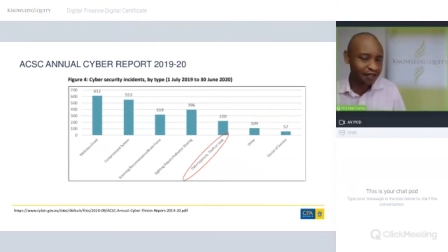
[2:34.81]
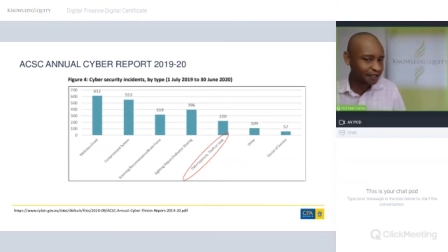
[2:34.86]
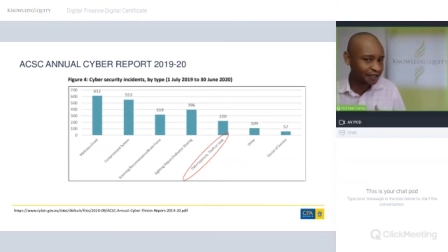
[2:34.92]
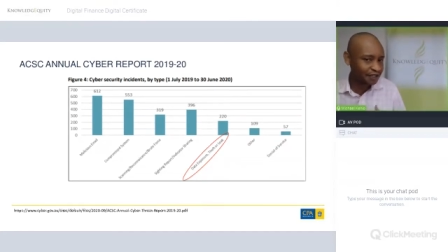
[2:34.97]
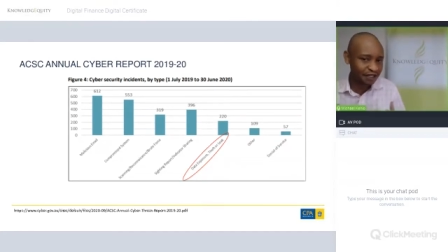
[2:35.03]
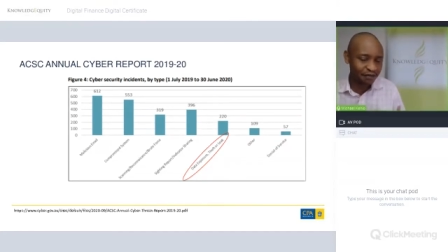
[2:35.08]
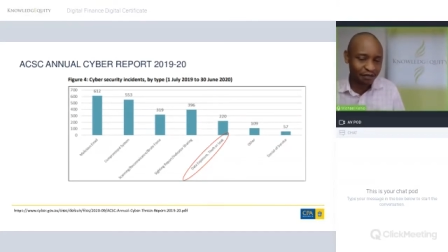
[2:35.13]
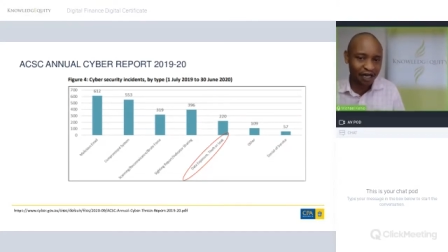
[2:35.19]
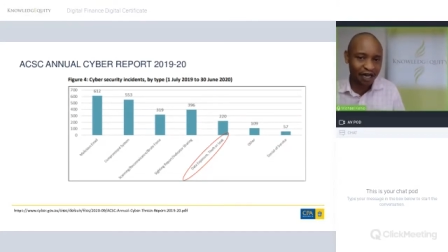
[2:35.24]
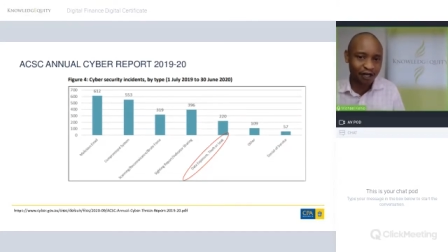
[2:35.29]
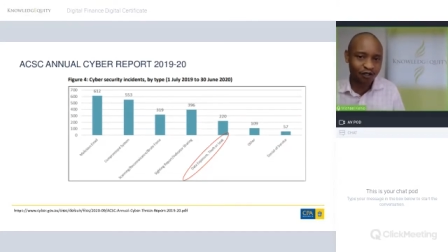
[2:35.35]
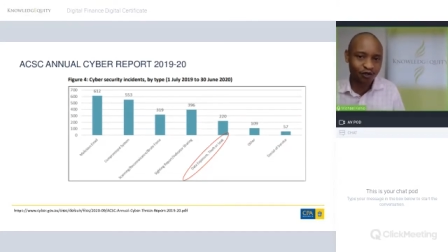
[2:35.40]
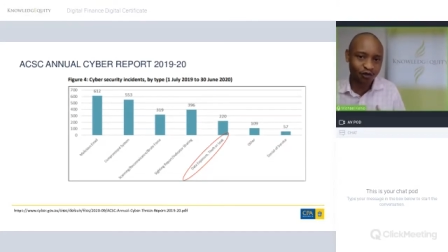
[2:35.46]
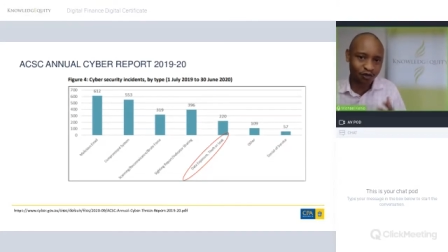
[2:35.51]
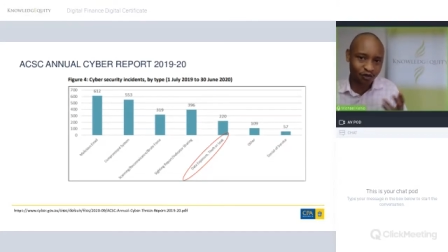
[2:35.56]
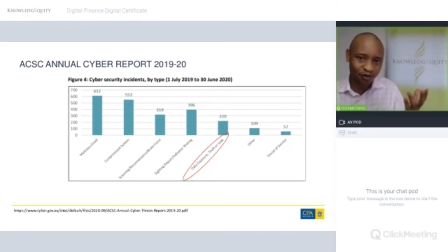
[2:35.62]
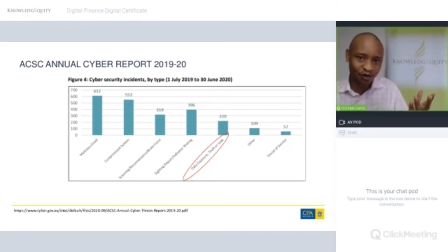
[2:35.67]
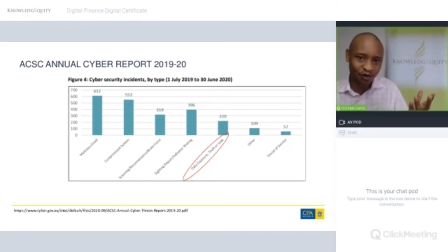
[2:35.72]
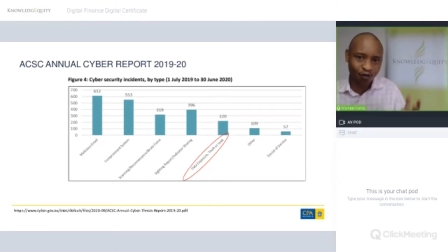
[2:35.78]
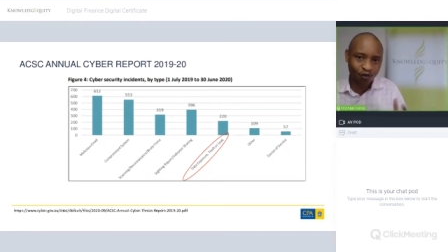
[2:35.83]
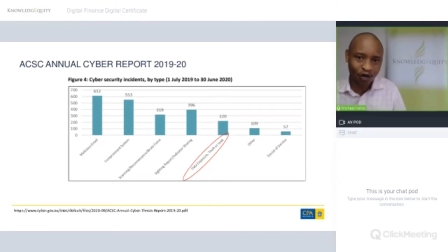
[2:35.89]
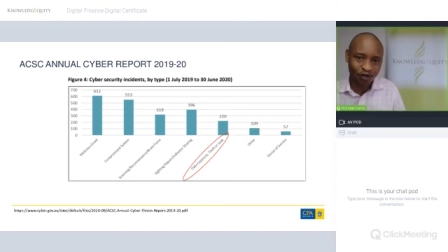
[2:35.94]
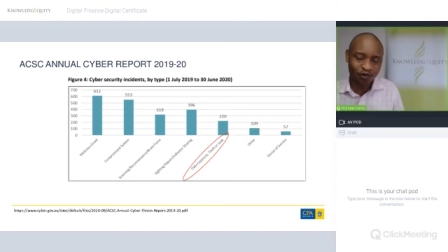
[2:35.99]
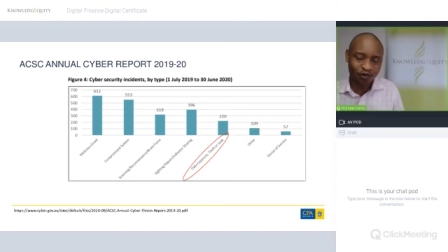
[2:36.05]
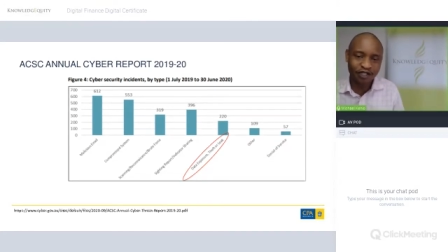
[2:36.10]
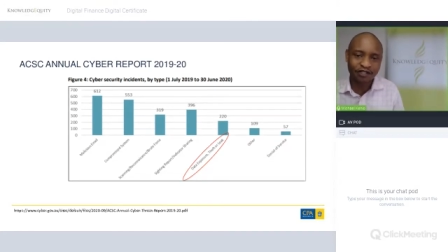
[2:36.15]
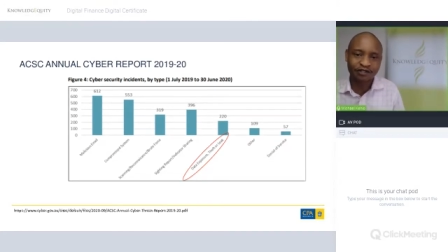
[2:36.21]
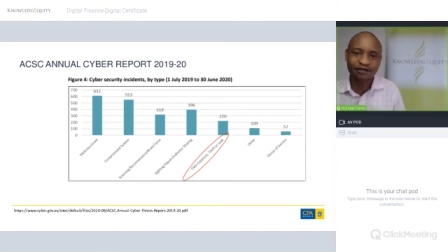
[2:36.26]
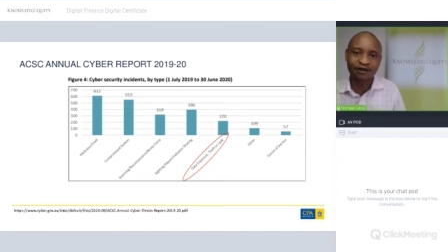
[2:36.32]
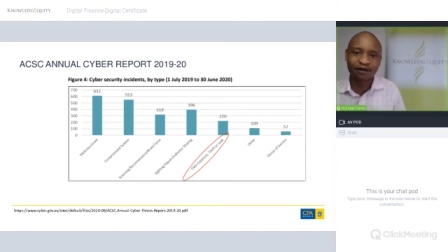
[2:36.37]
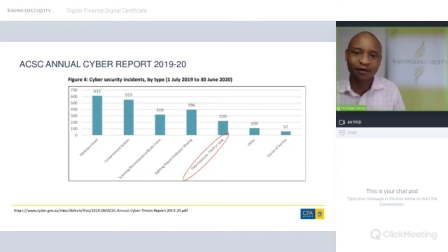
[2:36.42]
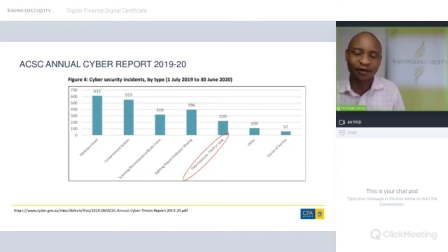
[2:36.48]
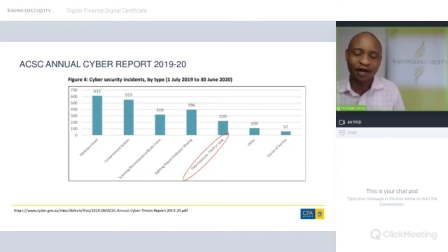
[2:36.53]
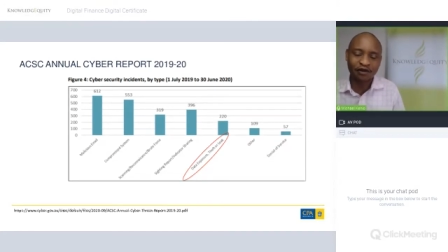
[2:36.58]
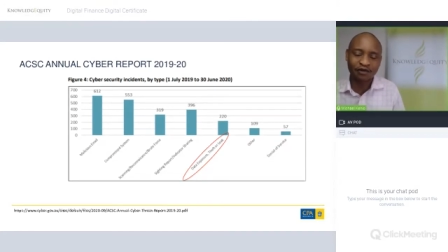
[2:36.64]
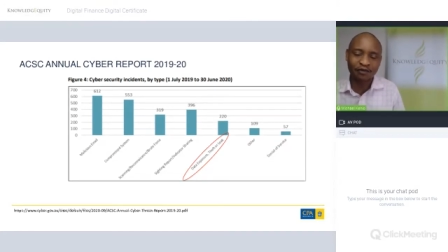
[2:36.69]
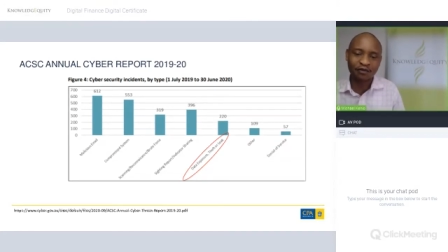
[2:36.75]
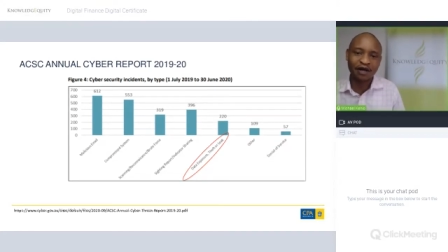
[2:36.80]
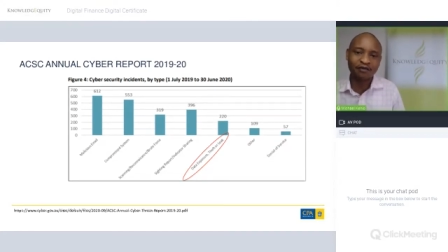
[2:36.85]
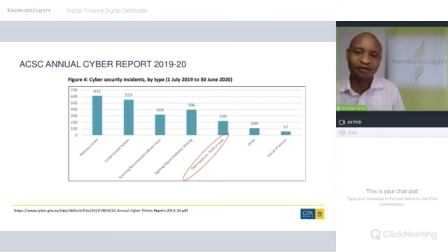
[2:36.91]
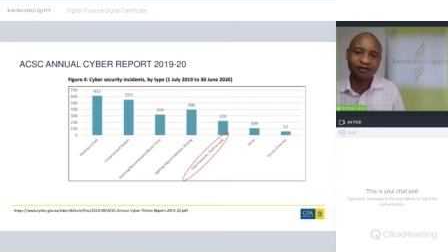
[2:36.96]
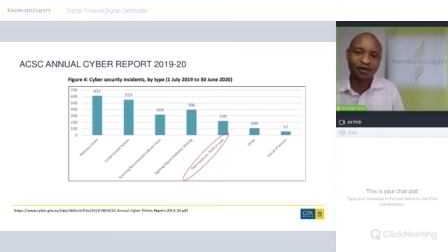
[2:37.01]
similar to what we saw when